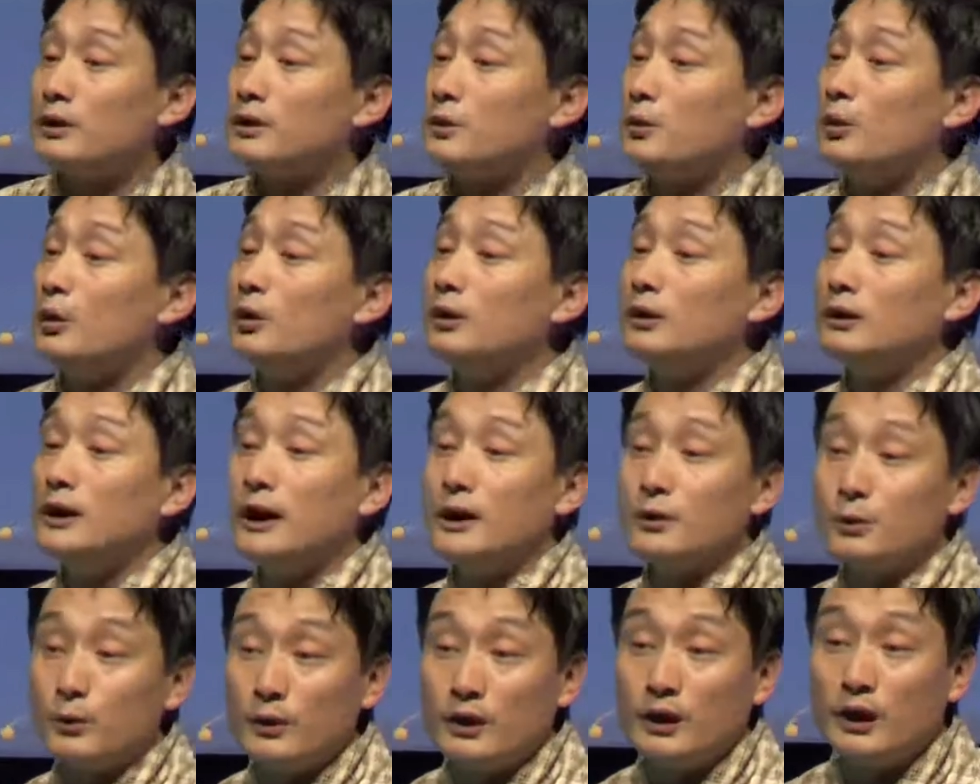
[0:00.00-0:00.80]
world
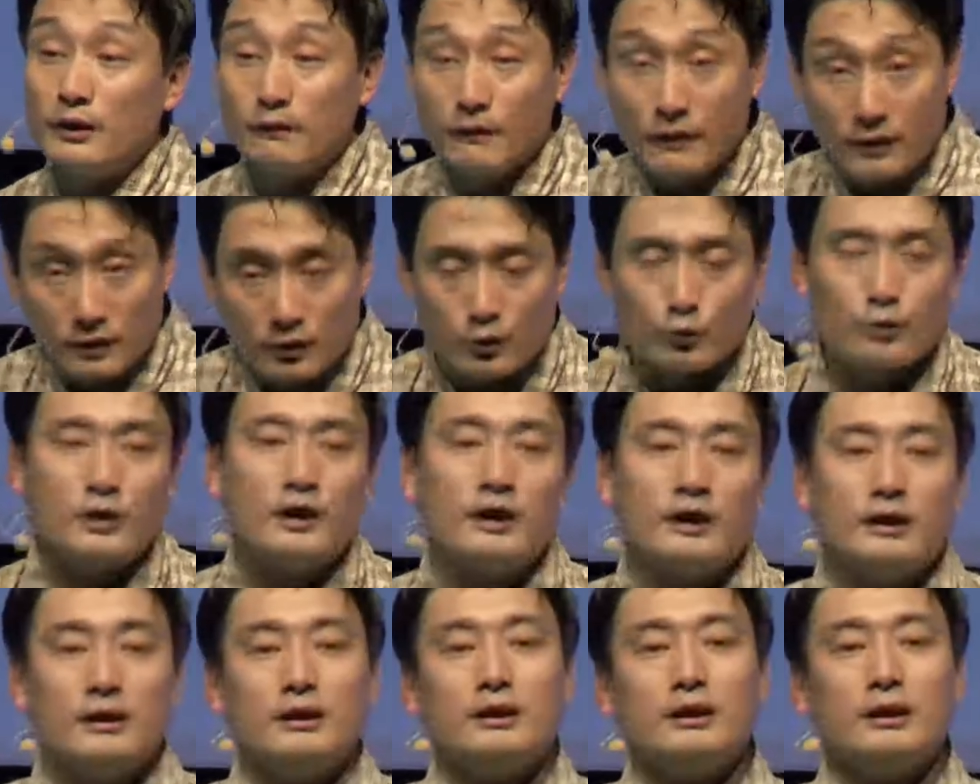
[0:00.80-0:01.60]
that we live in
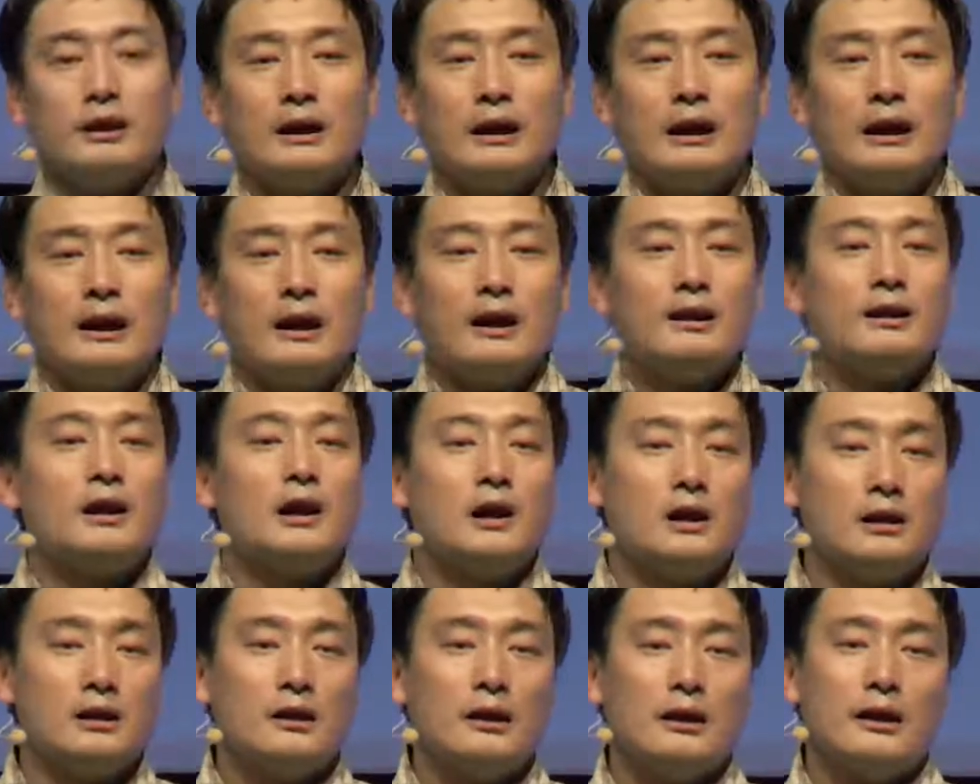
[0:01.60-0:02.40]
today. And
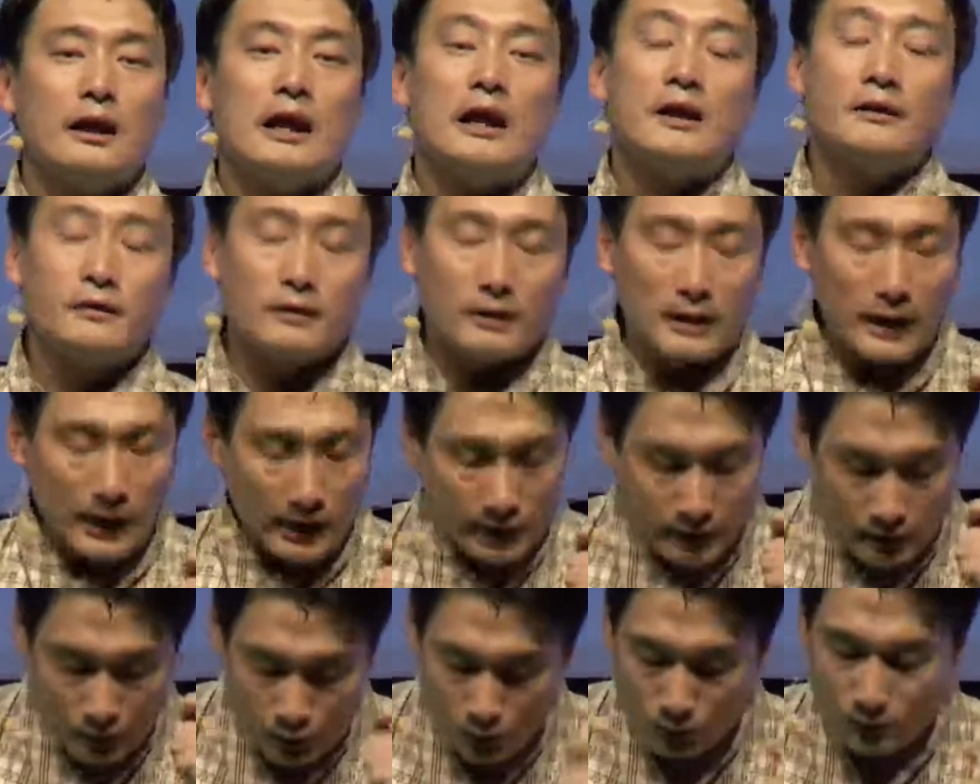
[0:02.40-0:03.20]

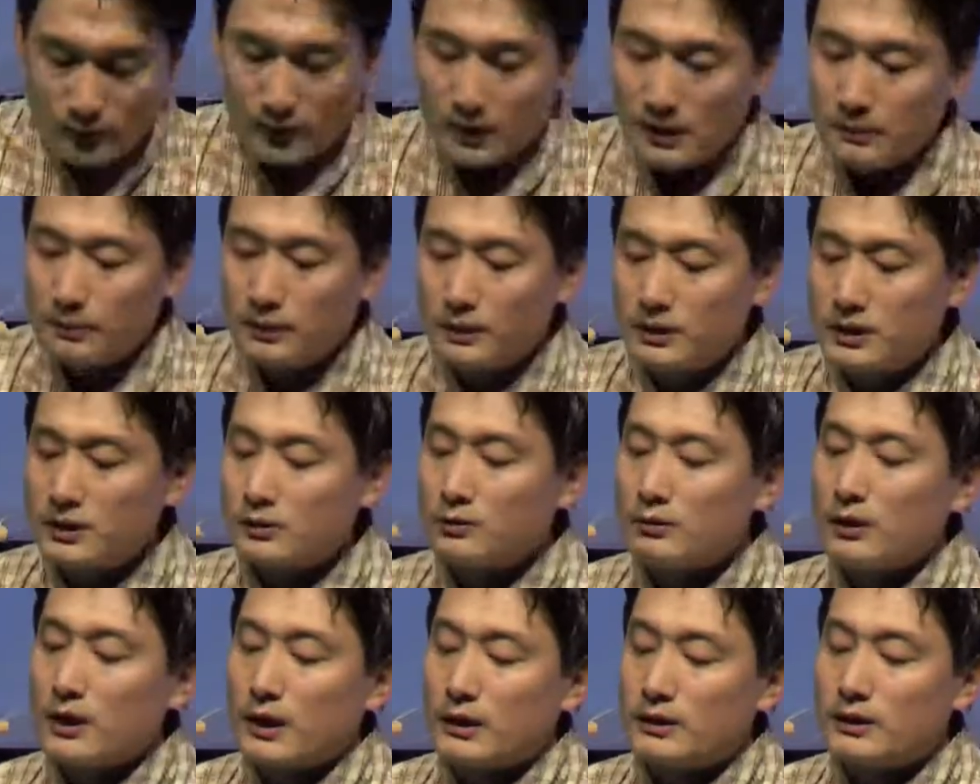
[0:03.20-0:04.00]
I took the liberty
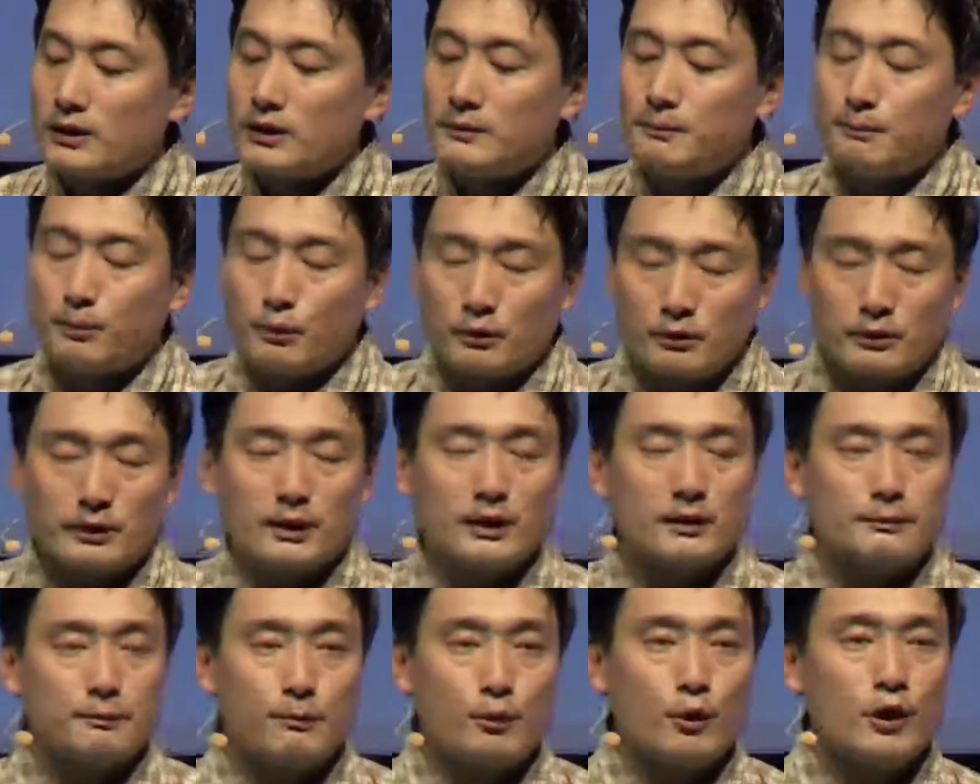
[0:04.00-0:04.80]
to actually put
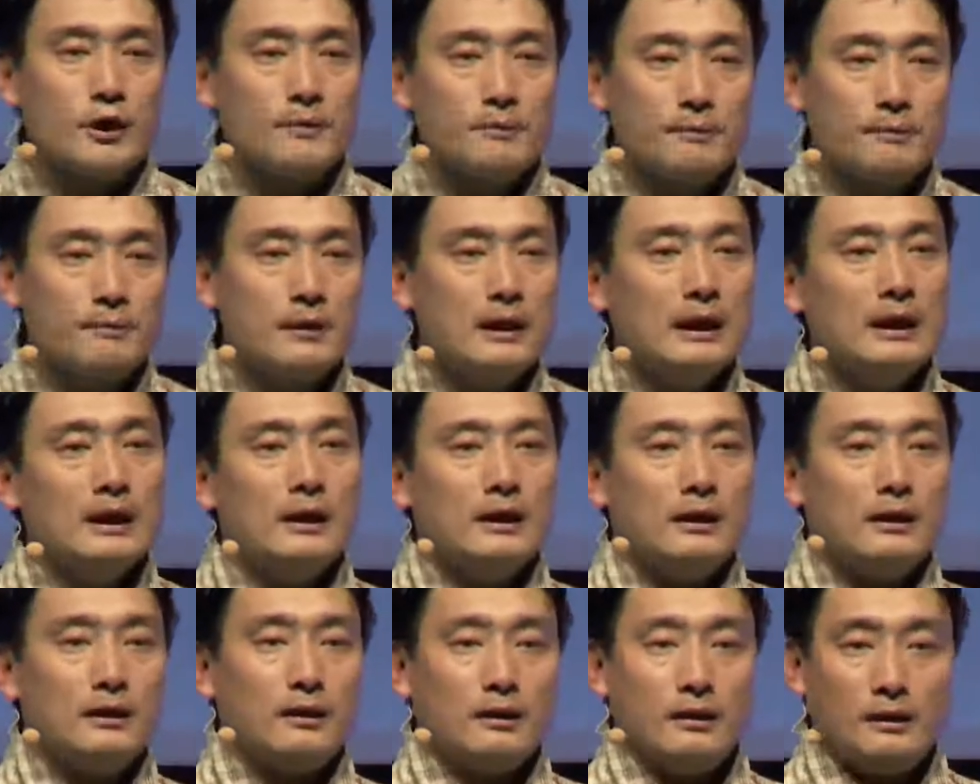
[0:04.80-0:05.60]
that poem
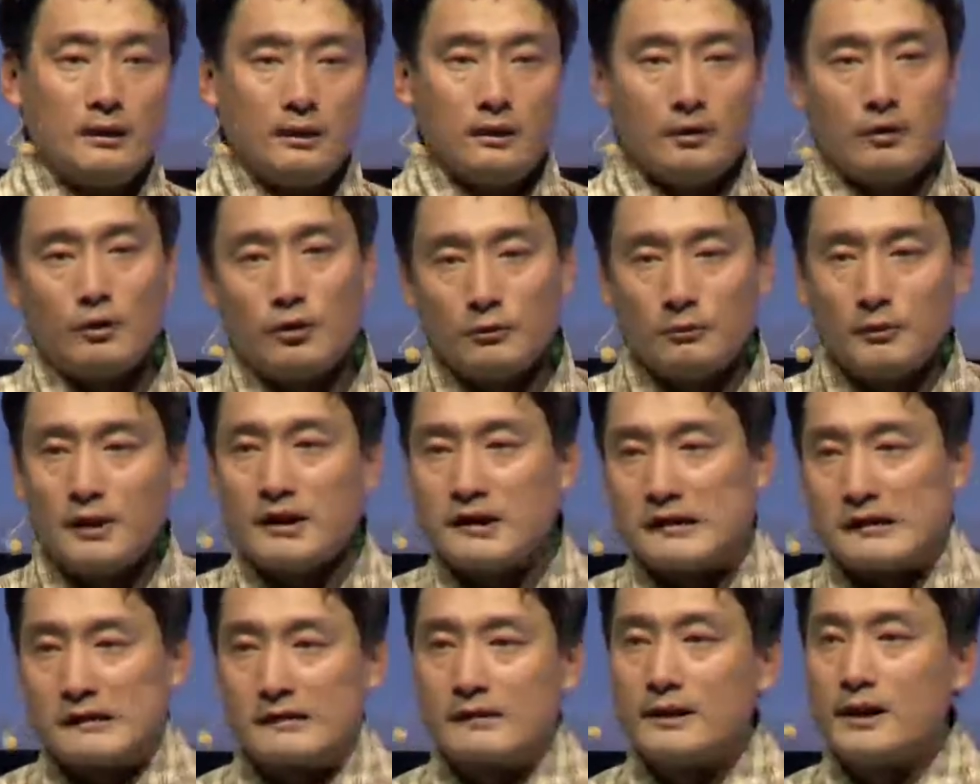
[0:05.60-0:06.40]
on
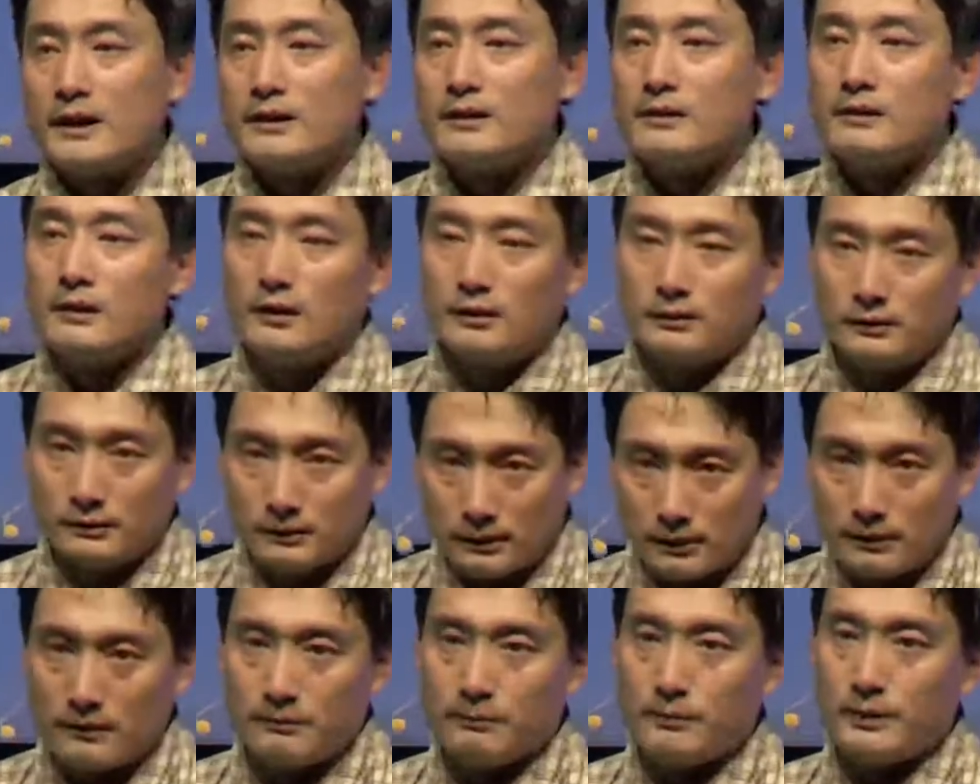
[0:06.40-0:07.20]
my slide, and
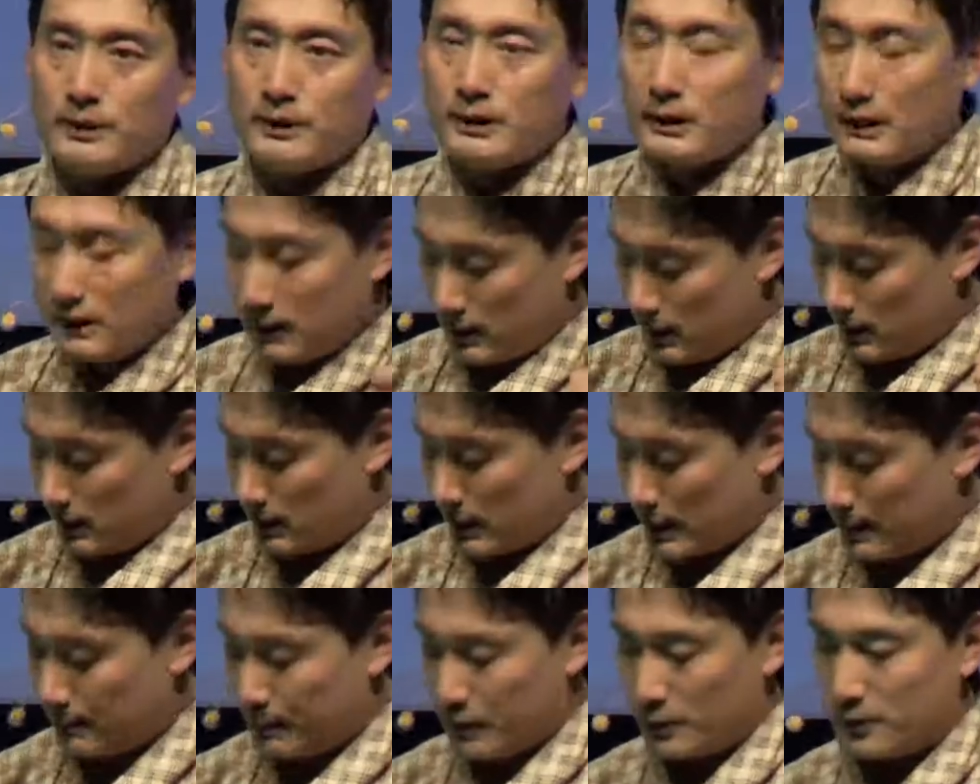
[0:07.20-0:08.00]
I'll be
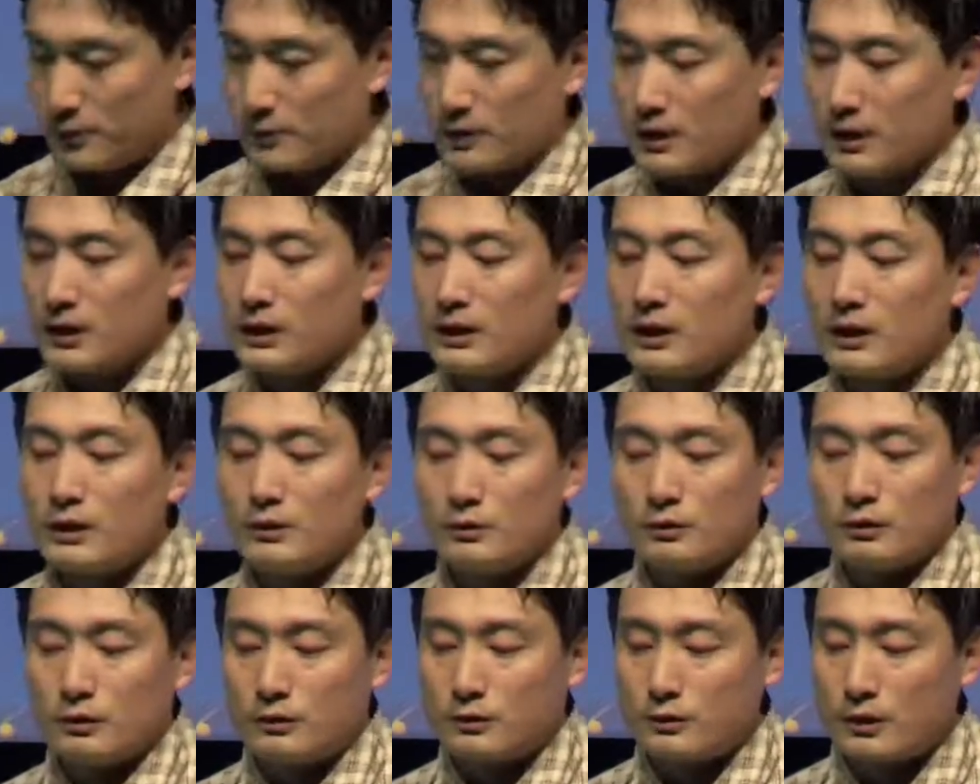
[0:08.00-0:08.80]
happy to read it
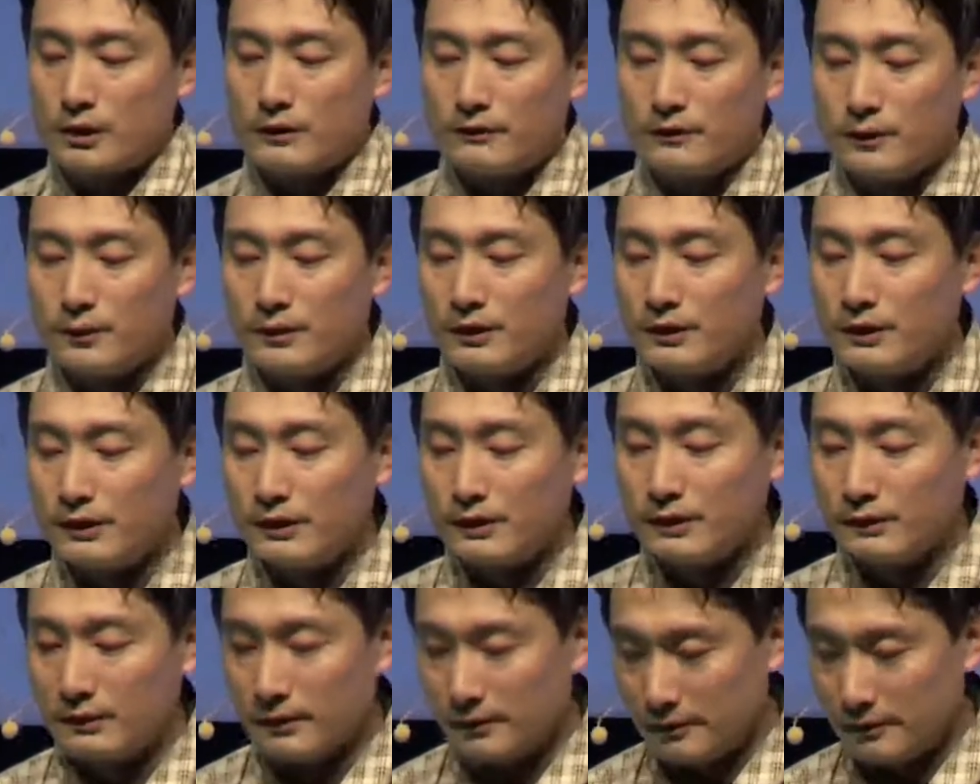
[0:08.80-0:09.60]
out to everyone here.